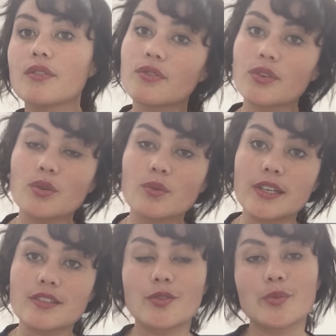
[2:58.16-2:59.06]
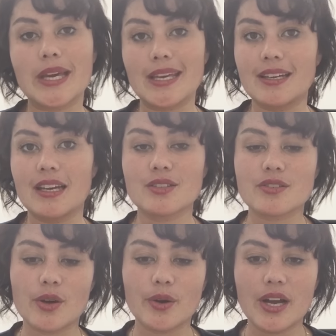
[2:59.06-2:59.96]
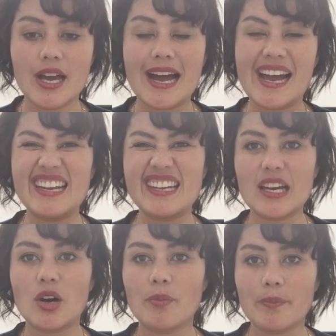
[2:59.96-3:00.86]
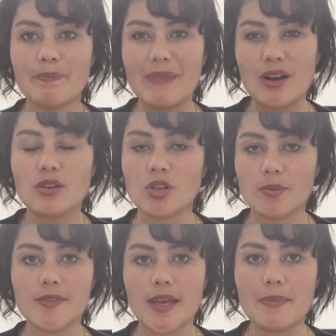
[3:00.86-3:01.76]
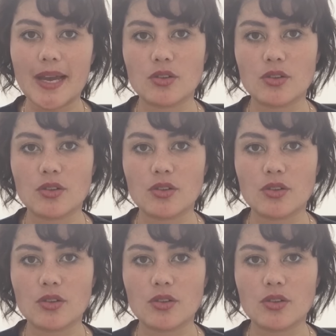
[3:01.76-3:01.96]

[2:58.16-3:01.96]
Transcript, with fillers: few weeks for my eating, so I need to get on back on top of that, back